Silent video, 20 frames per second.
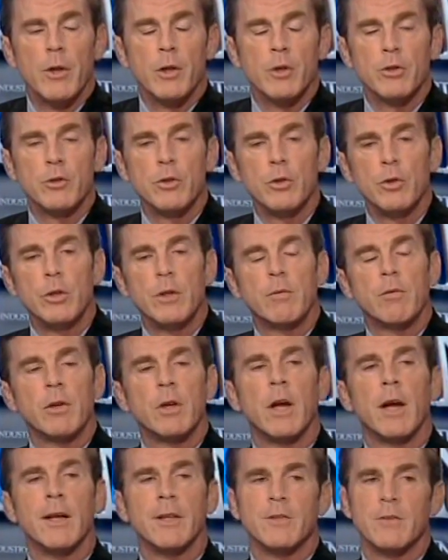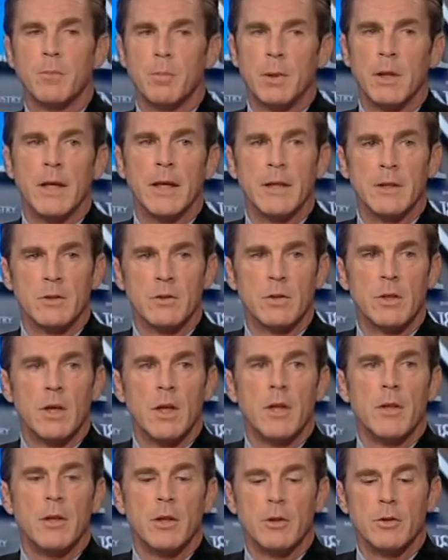No. There's two different kinds of plans.
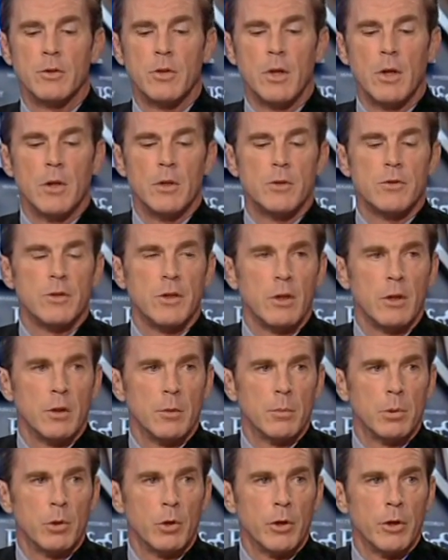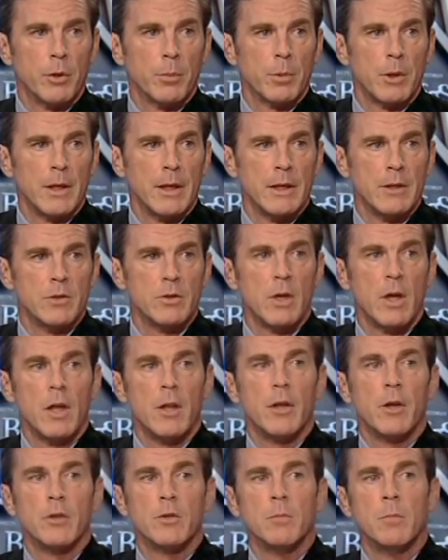There's single employer plans,
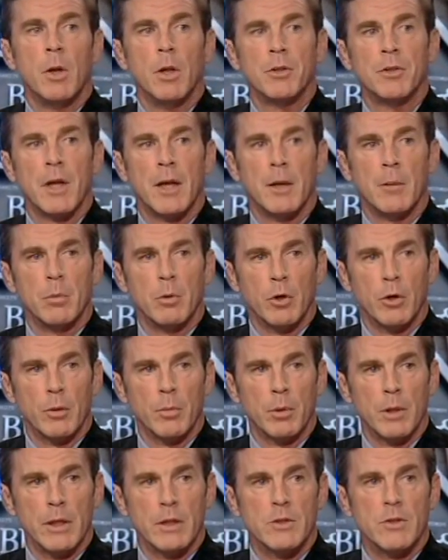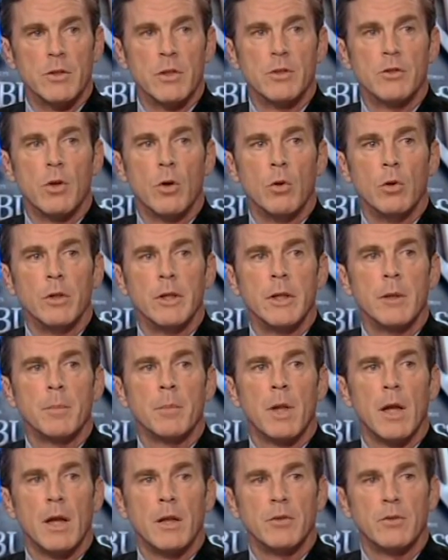there's multi-employer plans. This only
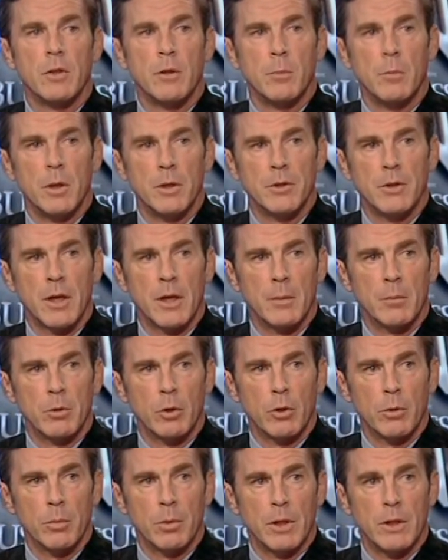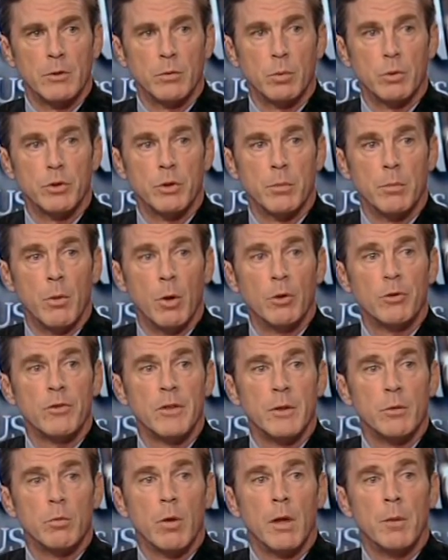applies to the multi-employer plans, which are
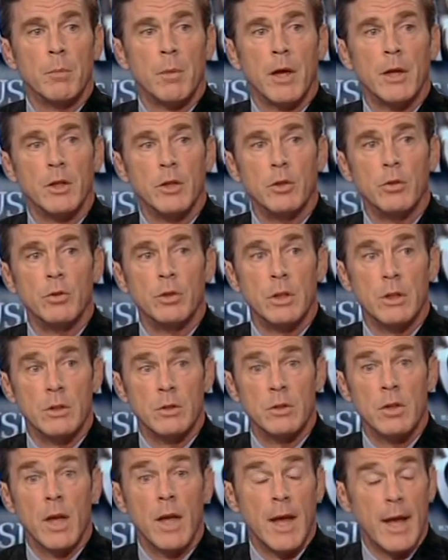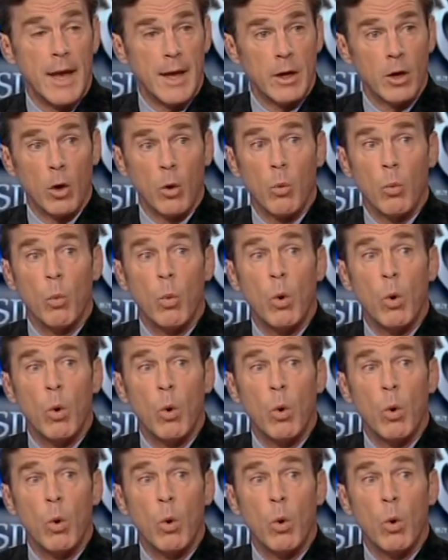mostly run by unions and are